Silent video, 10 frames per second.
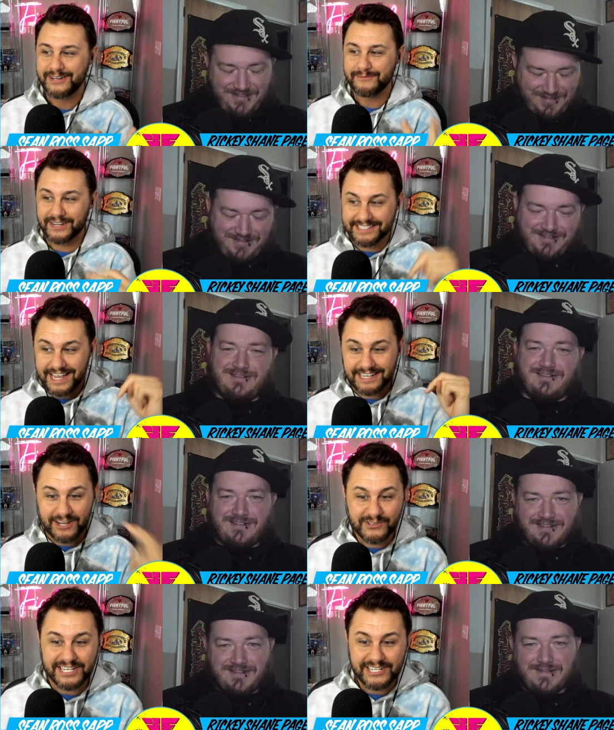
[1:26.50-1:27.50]
Speaker 1: because I
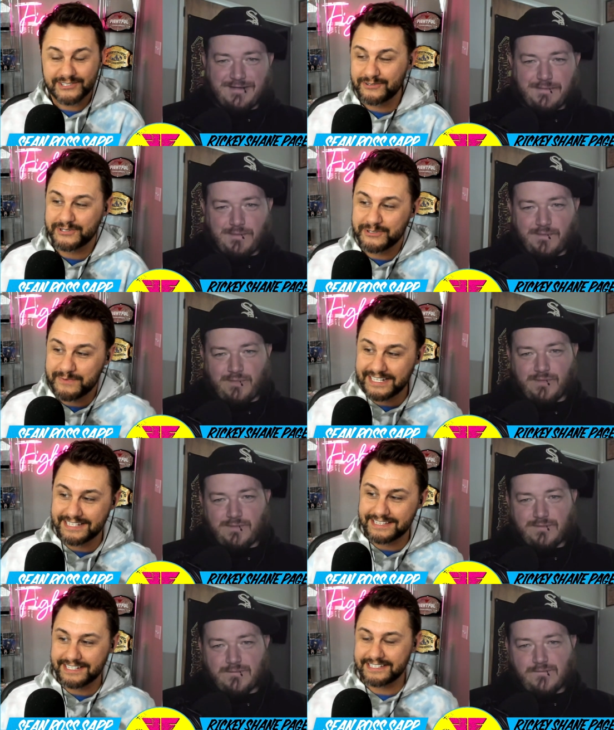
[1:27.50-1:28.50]
know that you don't do many
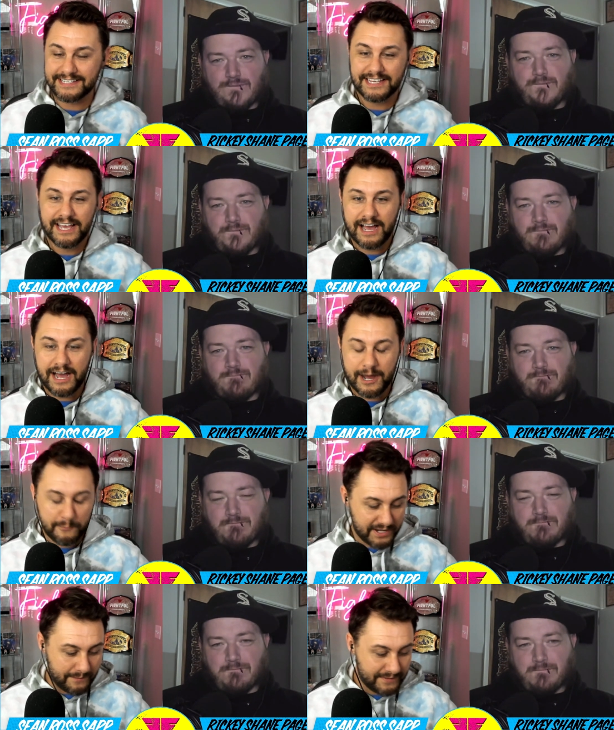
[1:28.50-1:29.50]
of these. Uh,
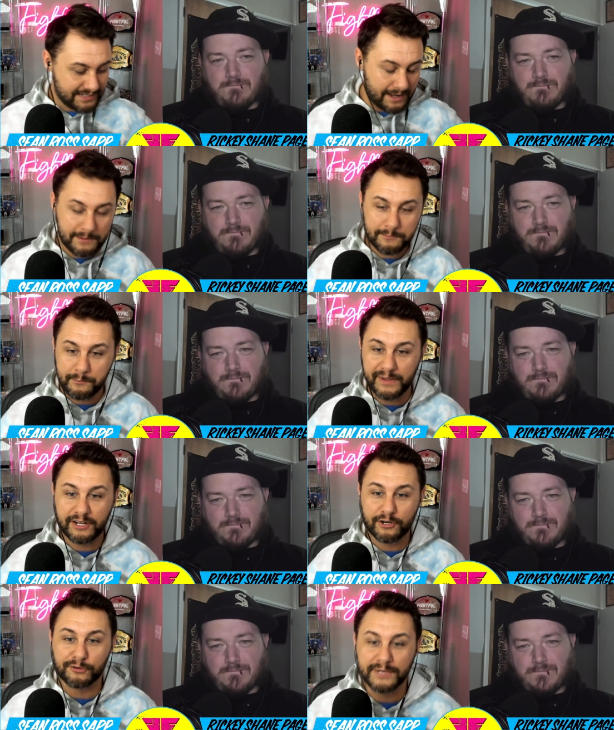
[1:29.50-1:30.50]
but I mean, you got big
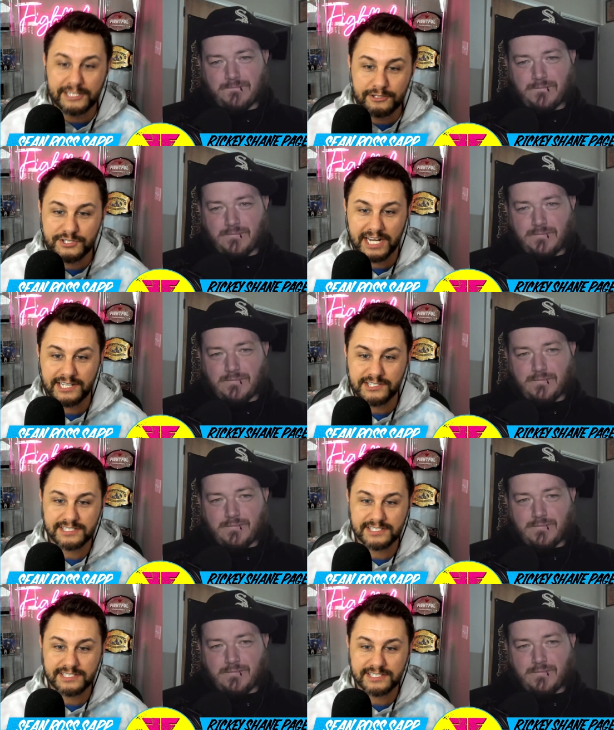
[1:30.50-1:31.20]
career changes